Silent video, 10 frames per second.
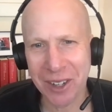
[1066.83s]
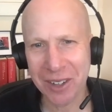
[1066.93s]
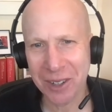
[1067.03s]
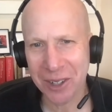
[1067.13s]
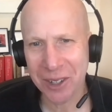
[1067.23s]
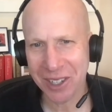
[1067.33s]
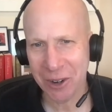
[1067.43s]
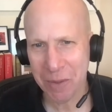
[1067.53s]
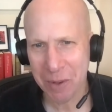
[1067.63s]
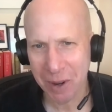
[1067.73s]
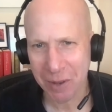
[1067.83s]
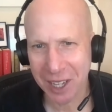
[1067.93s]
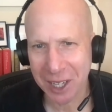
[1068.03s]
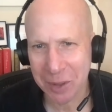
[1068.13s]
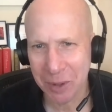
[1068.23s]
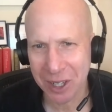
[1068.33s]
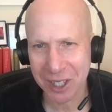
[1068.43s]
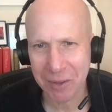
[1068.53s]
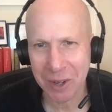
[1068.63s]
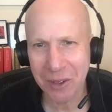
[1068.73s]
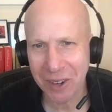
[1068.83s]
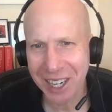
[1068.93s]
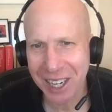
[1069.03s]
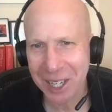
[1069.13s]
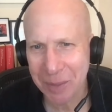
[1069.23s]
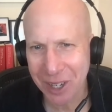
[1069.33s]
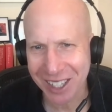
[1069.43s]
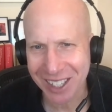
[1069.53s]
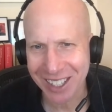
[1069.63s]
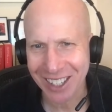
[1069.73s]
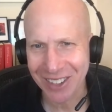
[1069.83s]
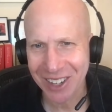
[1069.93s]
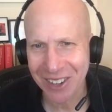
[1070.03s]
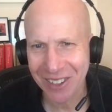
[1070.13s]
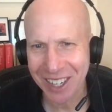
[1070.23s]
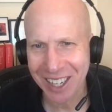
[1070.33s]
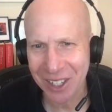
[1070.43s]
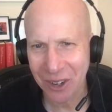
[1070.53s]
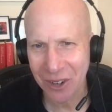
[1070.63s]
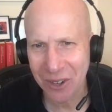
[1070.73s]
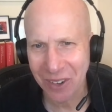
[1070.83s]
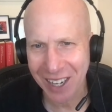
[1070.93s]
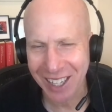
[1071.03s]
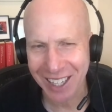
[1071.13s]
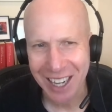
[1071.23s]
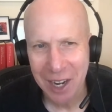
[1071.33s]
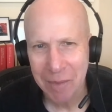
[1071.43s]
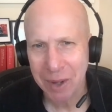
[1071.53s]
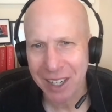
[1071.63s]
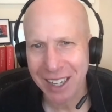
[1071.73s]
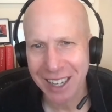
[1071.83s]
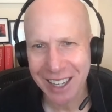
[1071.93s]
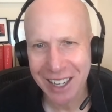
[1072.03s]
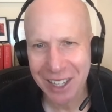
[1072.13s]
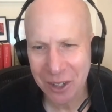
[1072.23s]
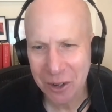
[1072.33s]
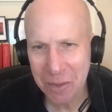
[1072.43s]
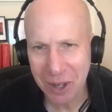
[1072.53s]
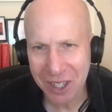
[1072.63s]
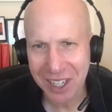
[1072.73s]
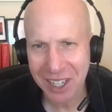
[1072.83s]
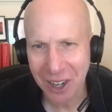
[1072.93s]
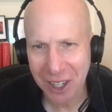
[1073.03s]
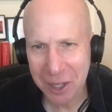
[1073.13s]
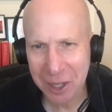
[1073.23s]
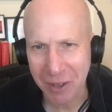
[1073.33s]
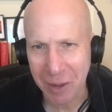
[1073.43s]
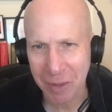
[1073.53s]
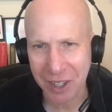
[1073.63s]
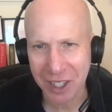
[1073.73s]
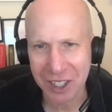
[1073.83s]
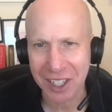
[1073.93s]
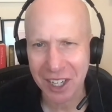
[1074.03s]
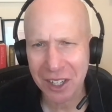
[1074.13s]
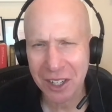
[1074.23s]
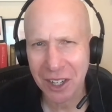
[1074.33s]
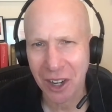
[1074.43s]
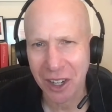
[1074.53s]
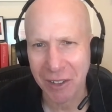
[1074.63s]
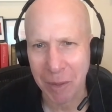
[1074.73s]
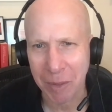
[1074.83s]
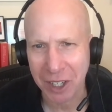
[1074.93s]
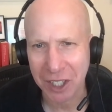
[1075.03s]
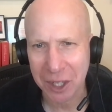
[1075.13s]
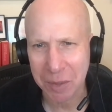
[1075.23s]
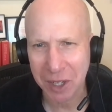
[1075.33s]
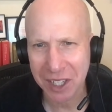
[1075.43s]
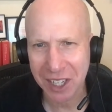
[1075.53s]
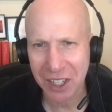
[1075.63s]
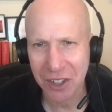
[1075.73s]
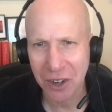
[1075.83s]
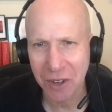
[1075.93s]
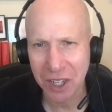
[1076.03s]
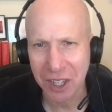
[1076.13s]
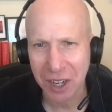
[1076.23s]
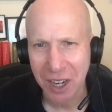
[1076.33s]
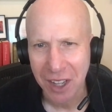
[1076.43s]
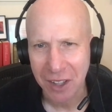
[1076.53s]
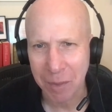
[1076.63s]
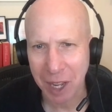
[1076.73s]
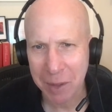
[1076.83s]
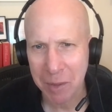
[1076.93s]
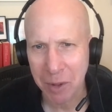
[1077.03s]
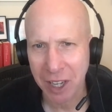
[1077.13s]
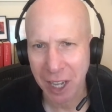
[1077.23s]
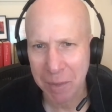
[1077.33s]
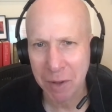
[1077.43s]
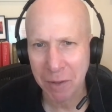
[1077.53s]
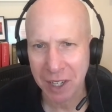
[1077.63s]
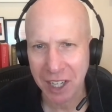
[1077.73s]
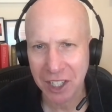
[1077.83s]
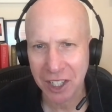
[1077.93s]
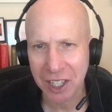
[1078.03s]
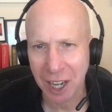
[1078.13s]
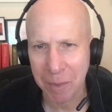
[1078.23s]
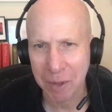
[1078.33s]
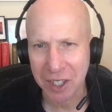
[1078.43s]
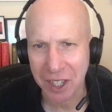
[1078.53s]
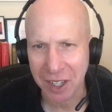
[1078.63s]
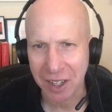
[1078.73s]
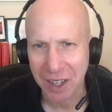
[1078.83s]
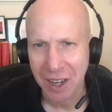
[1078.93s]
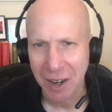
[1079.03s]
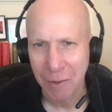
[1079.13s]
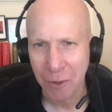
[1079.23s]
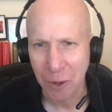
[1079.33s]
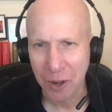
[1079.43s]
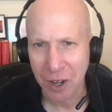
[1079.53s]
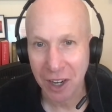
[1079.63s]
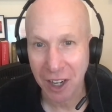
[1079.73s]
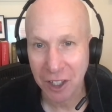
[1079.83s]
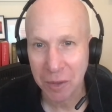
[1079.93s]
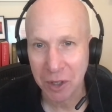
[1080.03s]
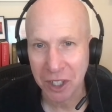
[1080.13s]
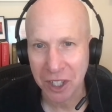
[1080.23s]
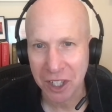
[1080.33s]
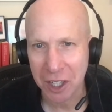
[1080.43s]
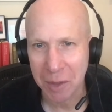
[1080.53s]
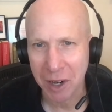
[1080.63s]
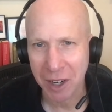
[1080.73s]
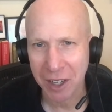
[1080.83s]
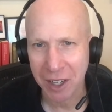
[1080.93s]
All you have to do is open one of King's books, and we don't read his books. You know, we don't read his own writing, but in his own books, he talks about reparations. He doesn't call it reparations, but he says there's no reason that black people can't be financially compensated for their contributions to the American